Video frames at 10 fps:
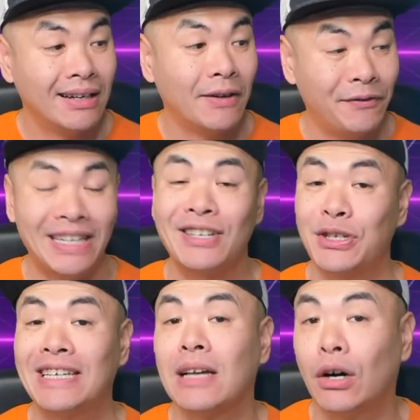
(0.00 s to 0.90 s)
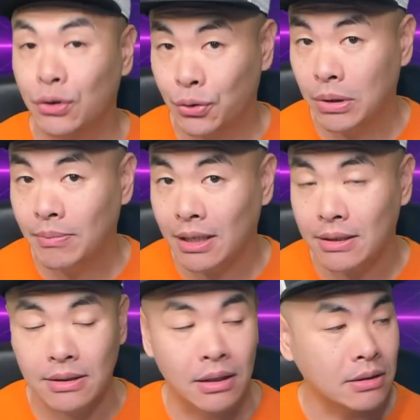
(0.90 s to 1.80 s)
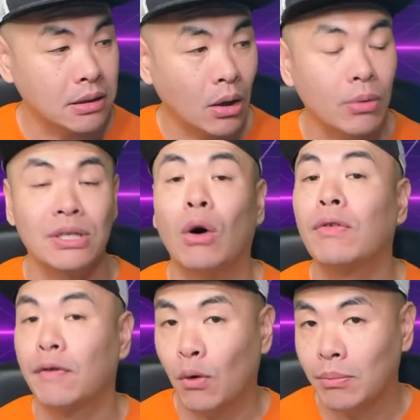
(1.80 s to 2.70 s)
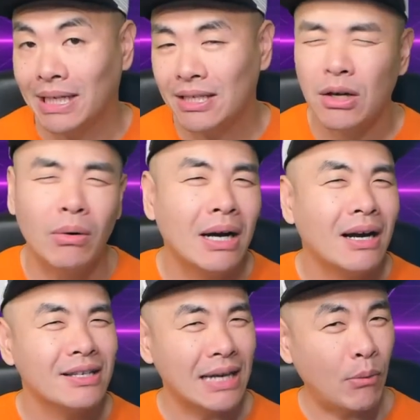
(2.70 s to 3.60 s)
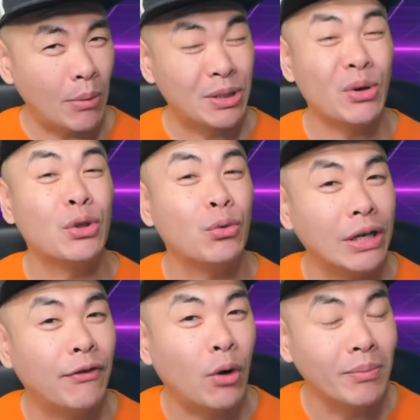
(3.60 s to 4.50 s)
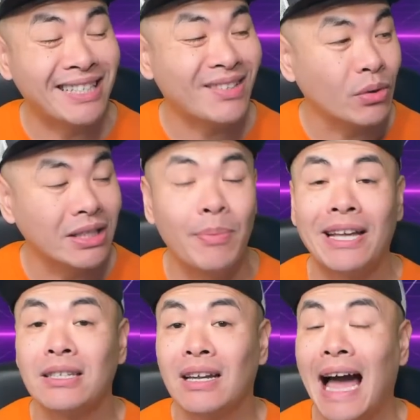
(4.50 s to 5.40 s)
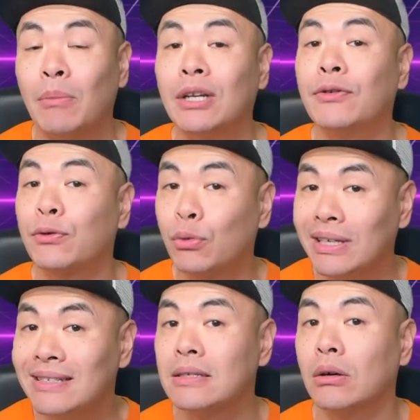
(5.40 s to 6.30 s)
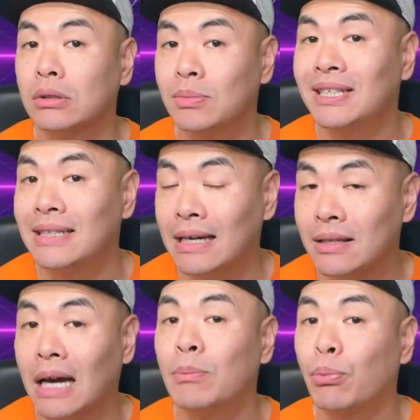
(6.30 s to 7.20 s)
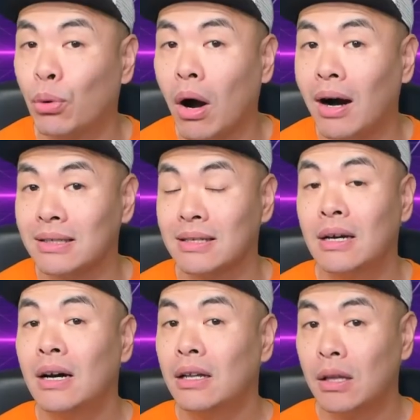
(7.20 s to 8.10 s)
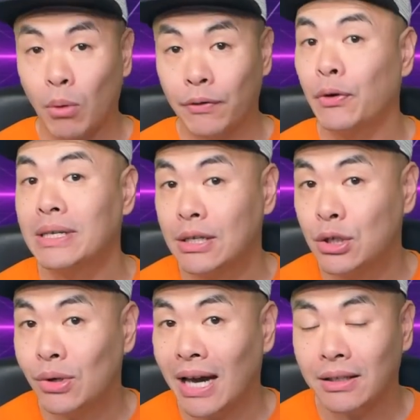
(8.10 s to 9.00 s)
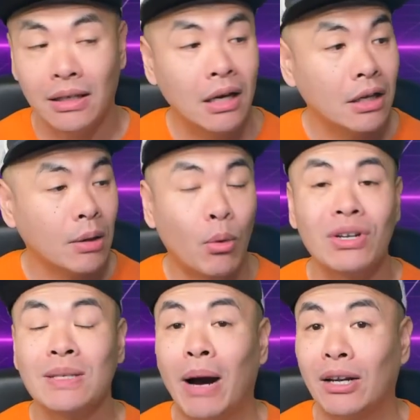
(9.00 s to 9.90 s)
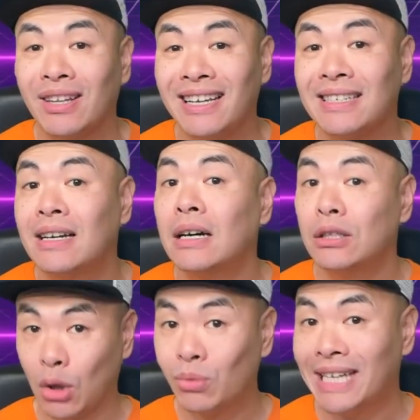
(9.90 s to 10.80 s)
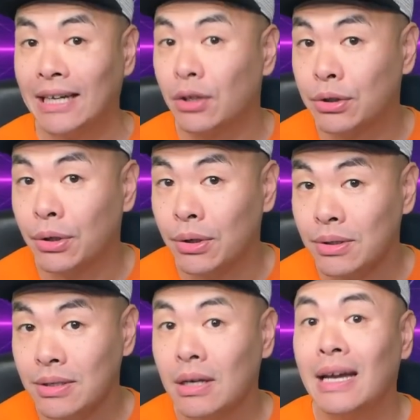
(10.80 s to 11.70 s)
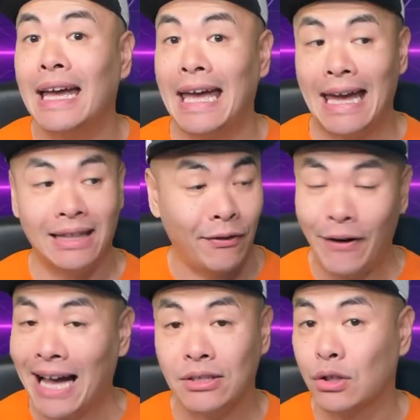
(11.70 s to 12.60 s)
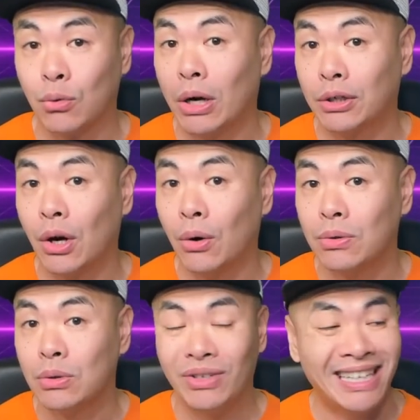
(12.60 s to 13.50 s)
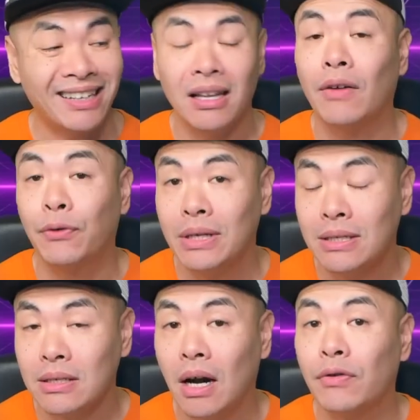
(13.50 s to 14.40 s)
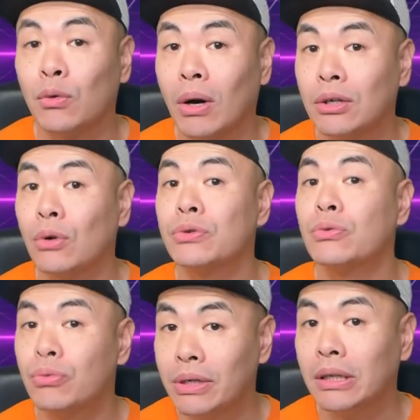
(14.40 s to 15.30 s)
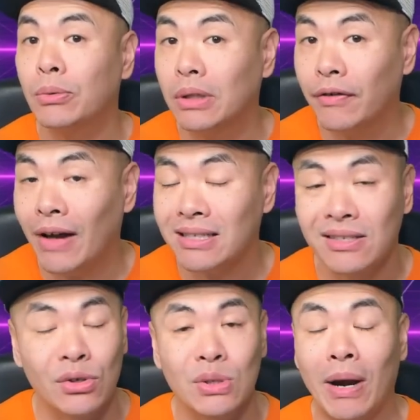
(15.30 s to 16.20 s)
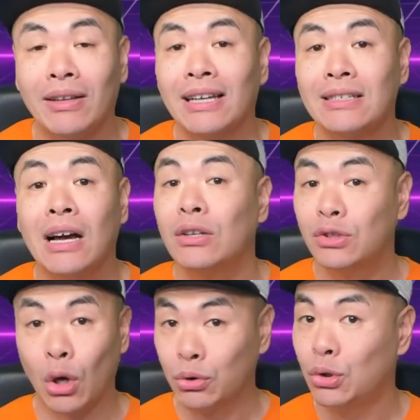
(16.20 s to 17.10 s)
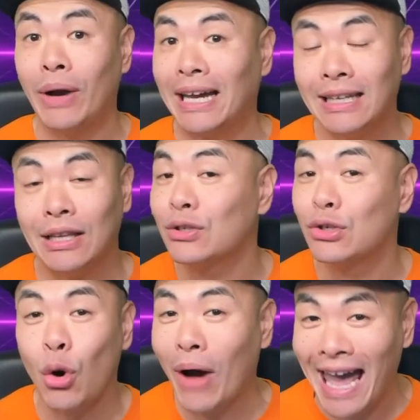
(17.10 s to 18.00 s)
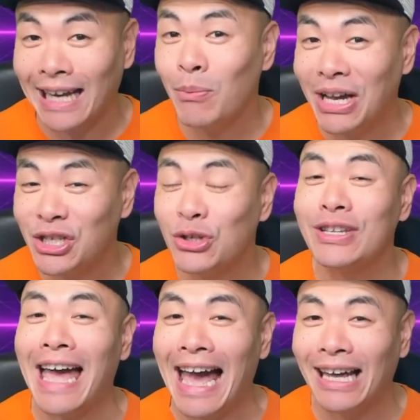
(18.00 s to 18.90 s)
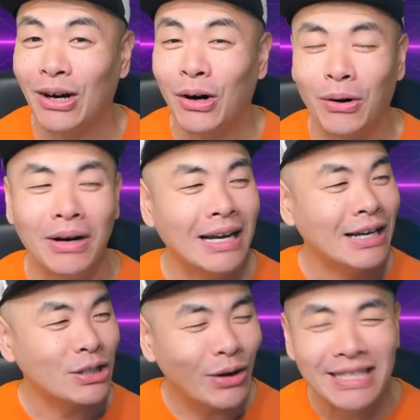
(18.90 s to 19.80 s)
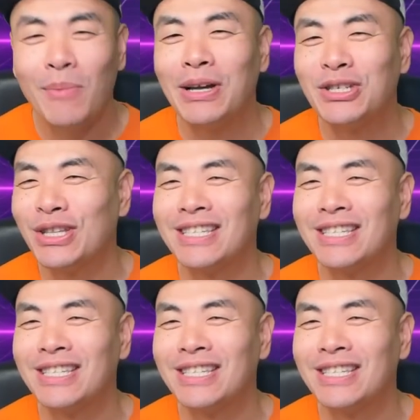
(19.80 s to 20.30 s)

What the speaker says: finish is under 3 minutes. The slowest over 4 minutes. So somewhere between 3 to 4 minutes. It really depends on how many freezes Ultimate Death Knight procs. The more freezes you get, the more spiderlings don't take their turns, and the faster the run goes. When you get a lot of freezes off, the run goes really, really fast because those spiderlings don't do anything. There's no animations at all. So as I mentioned, this